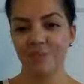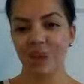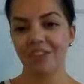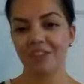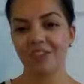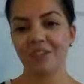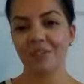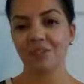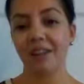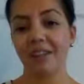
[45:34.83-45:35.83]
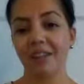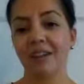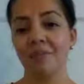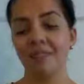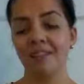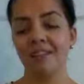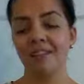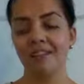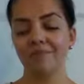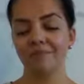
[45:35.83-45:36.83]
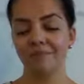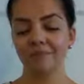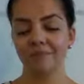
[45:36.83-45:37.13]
Watching as the breath comes in